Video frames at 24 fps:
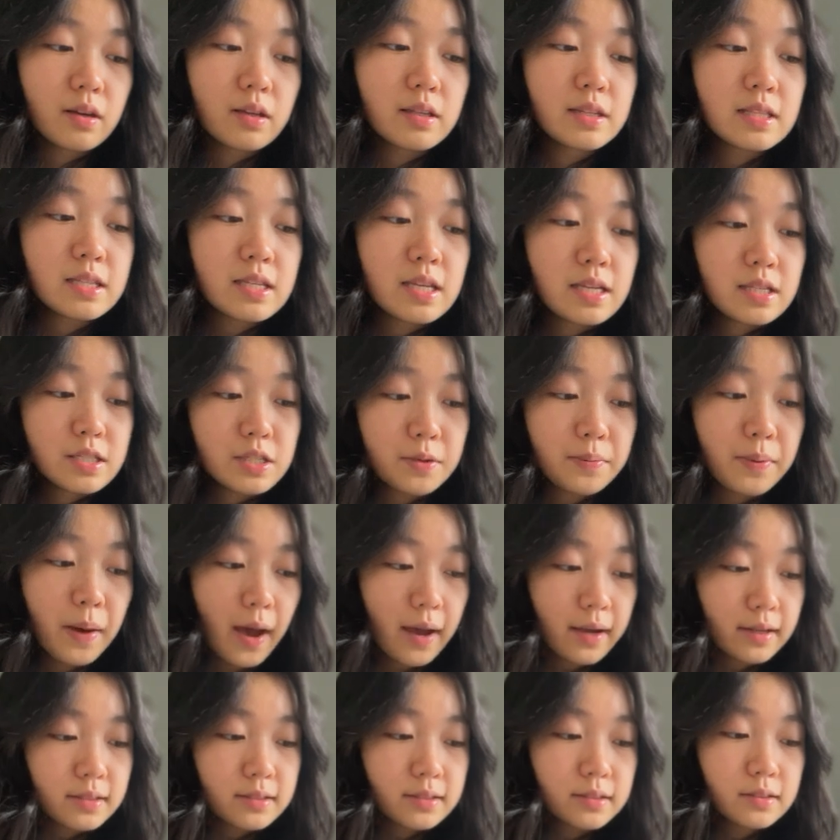
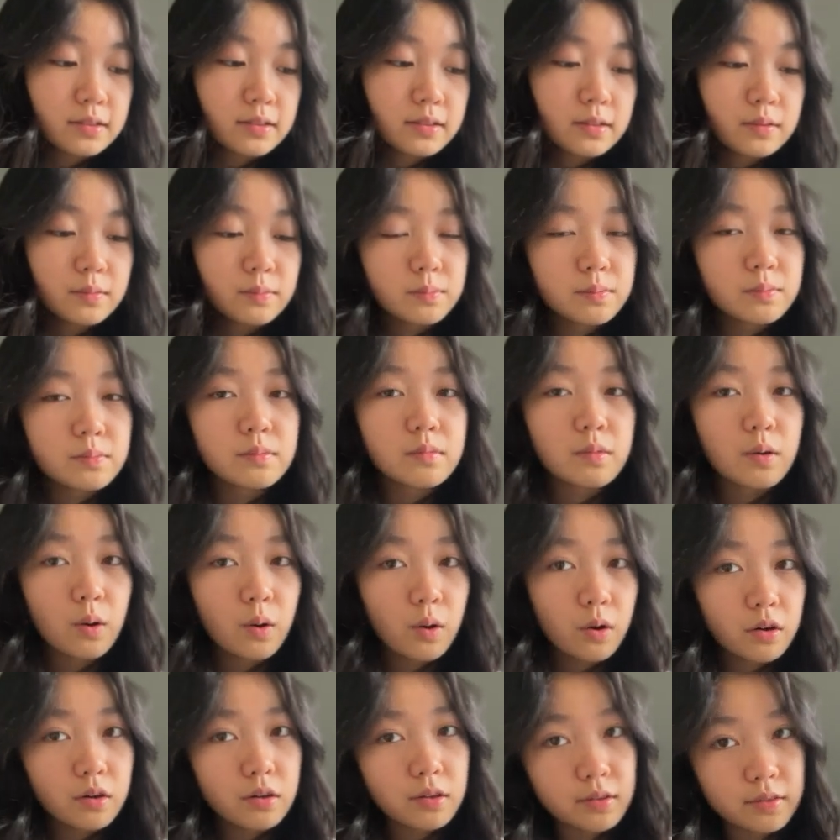digipacks
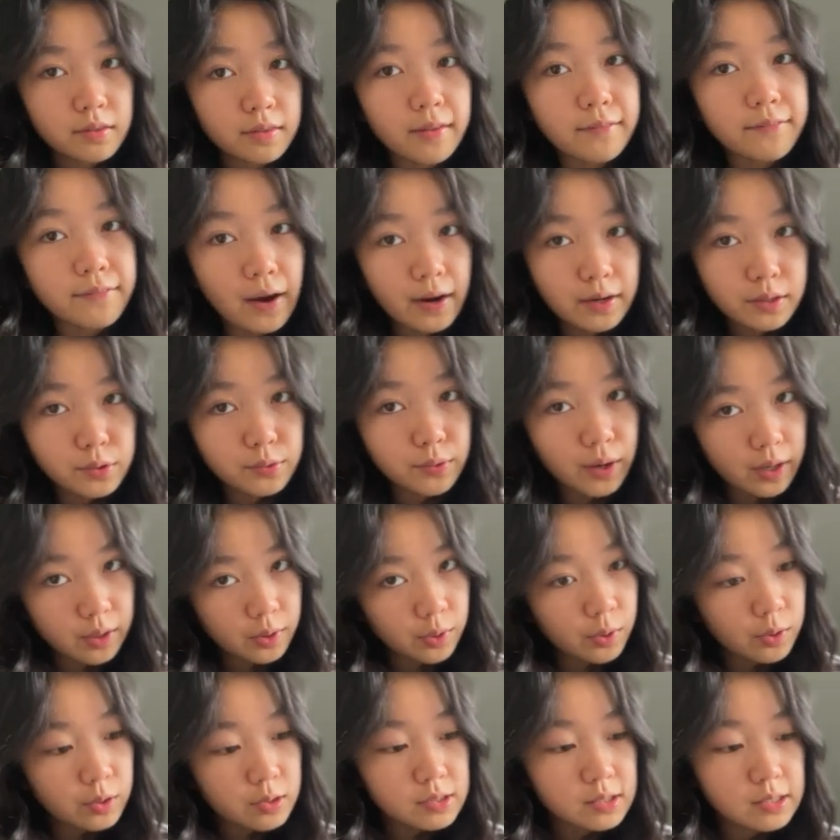or the vinyl
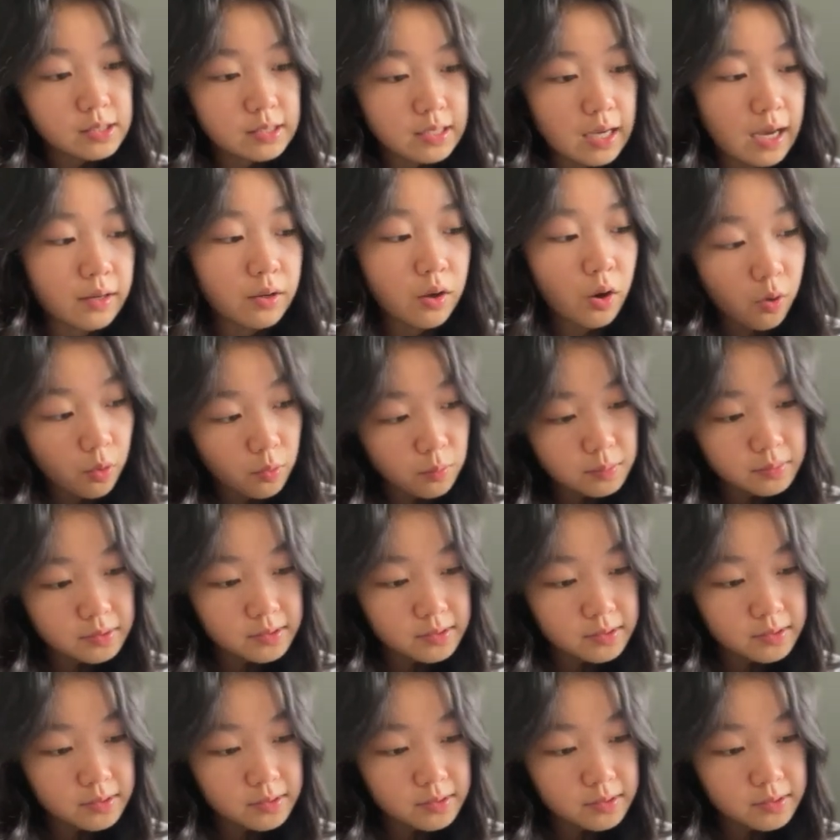records at home,